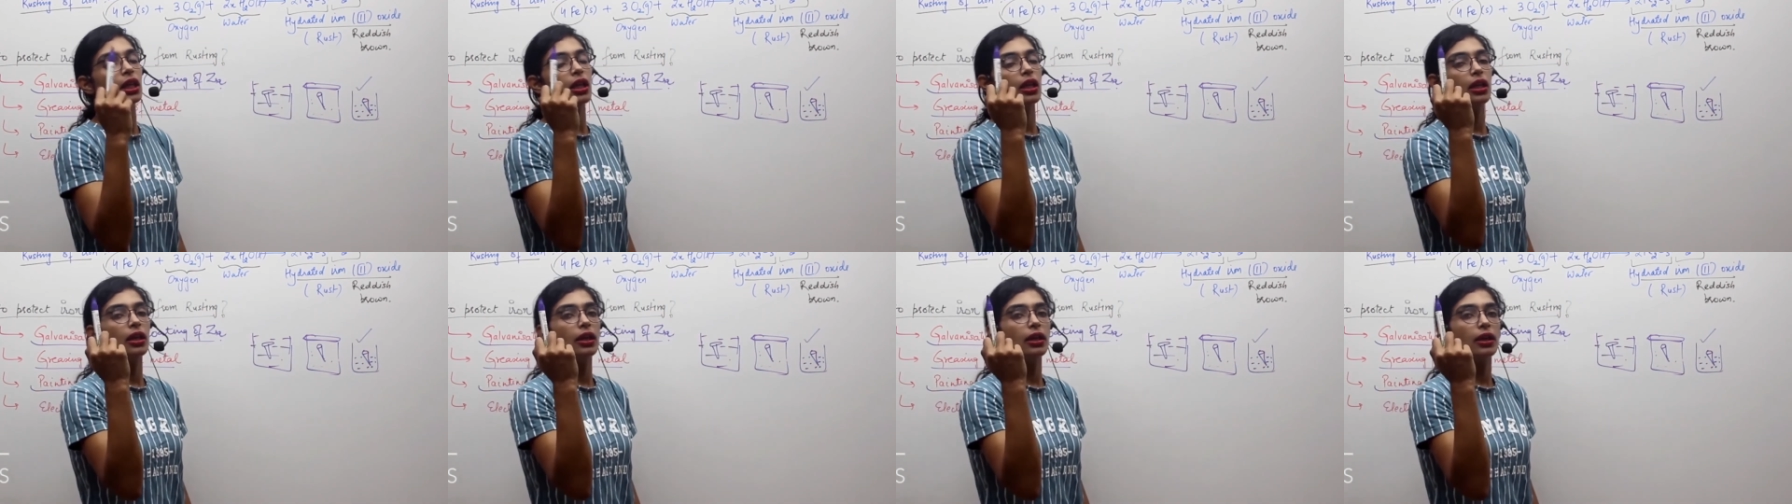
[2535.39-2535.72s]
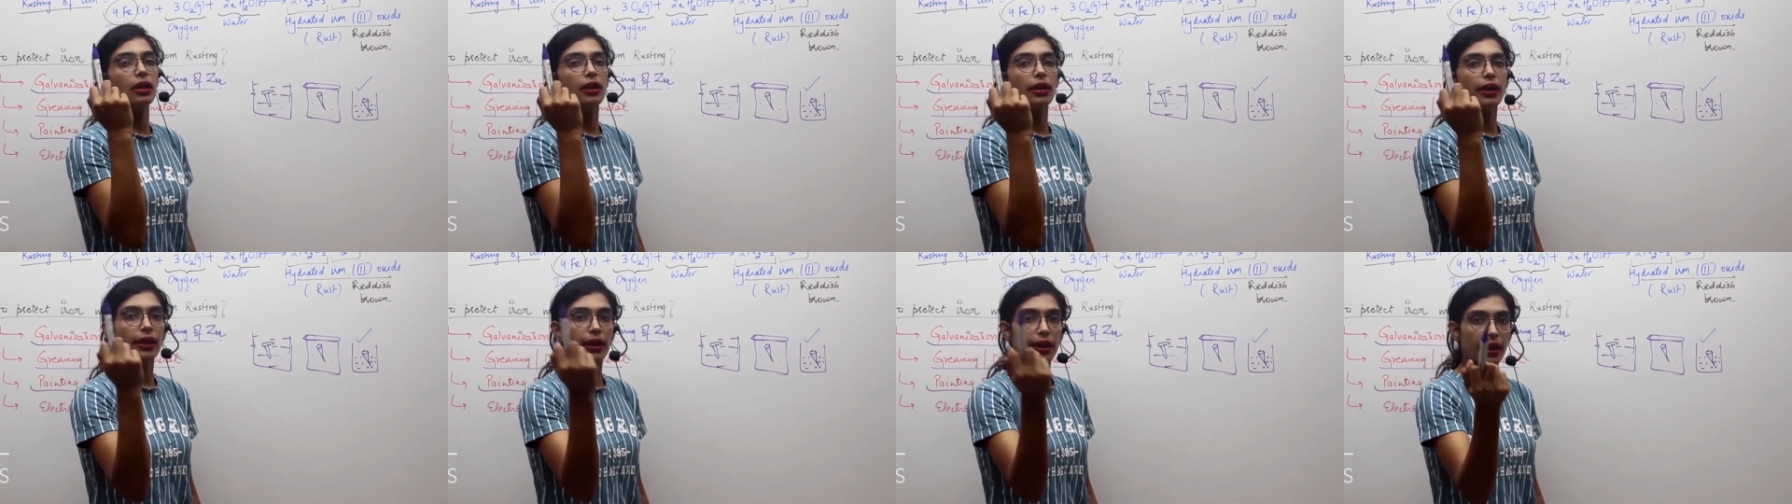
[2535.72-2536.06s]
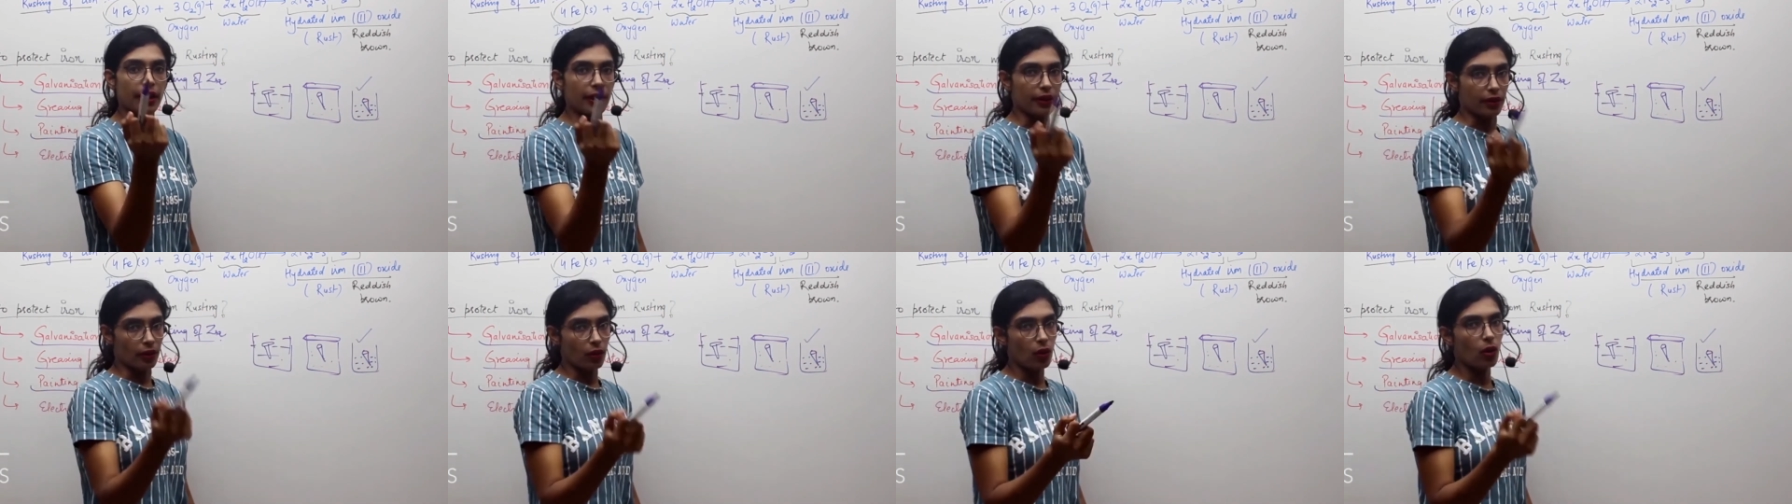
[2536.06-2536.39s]

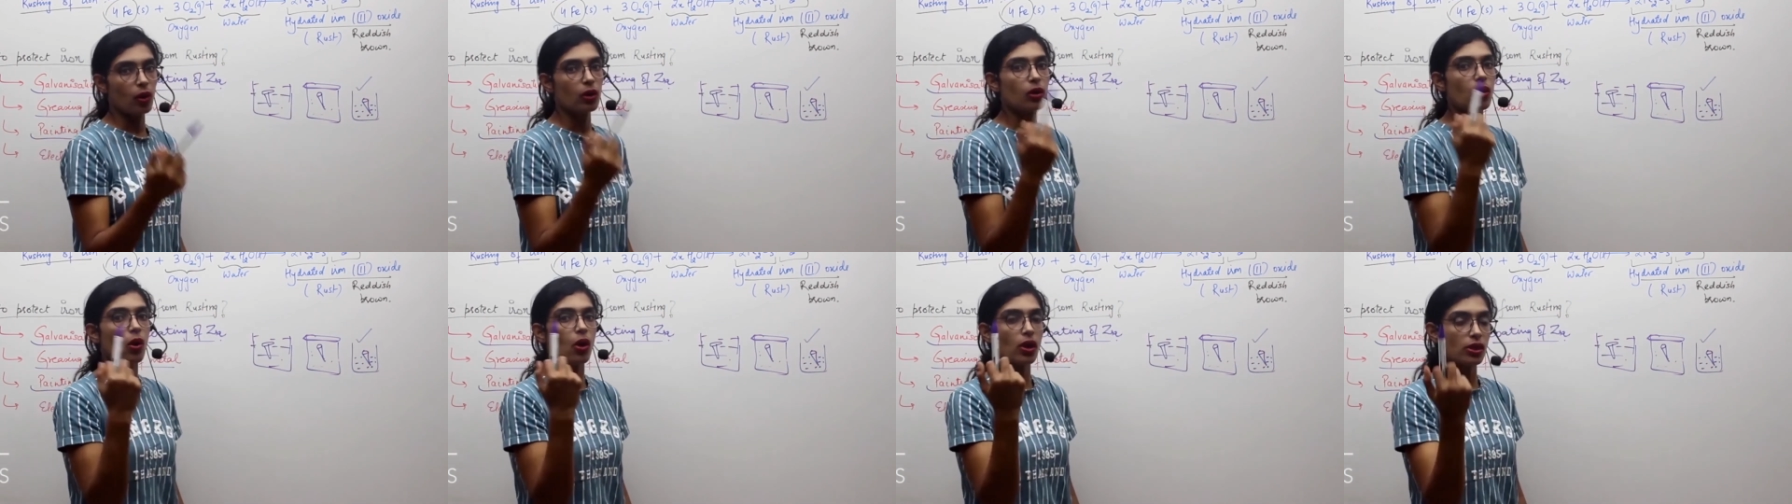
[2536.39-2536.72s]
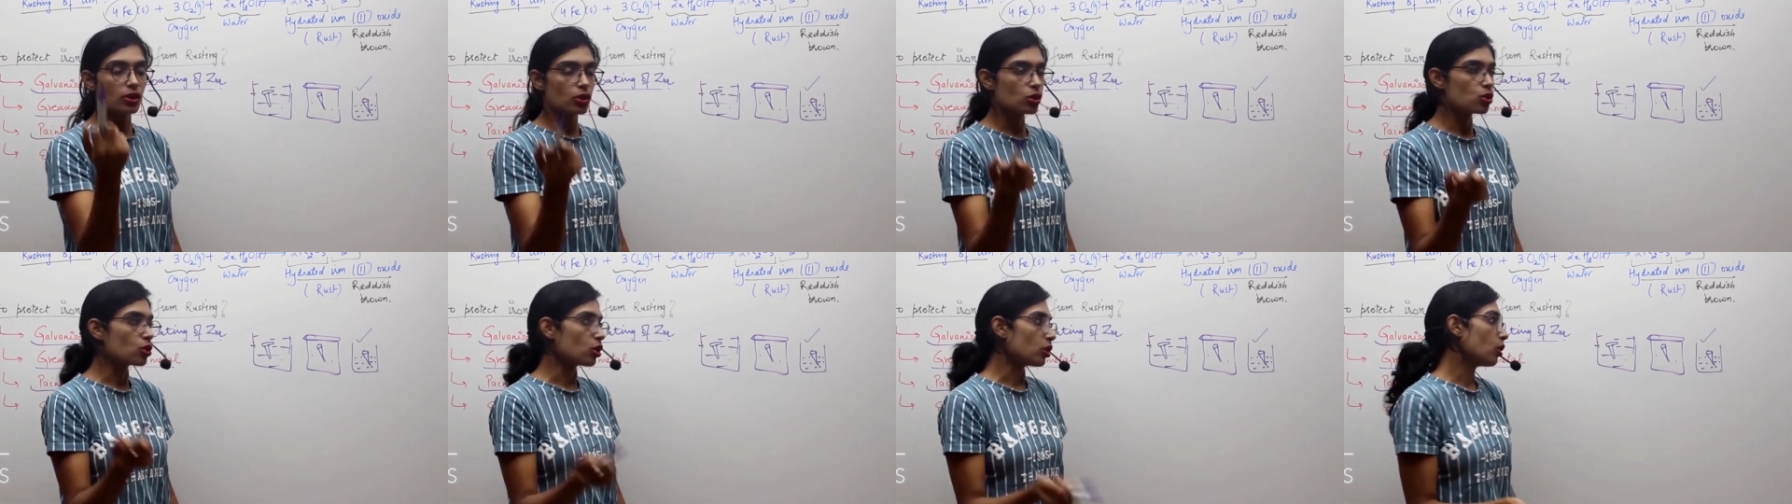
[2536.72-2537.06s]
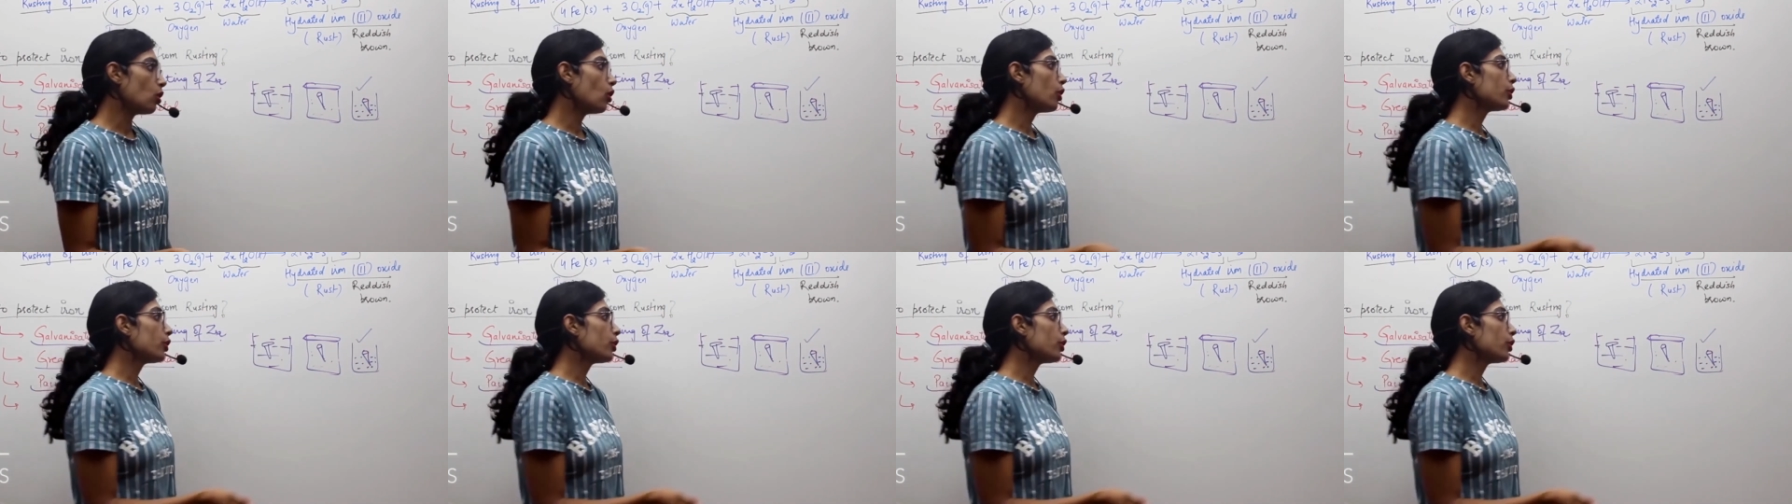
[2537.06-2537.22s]
air or oxygen,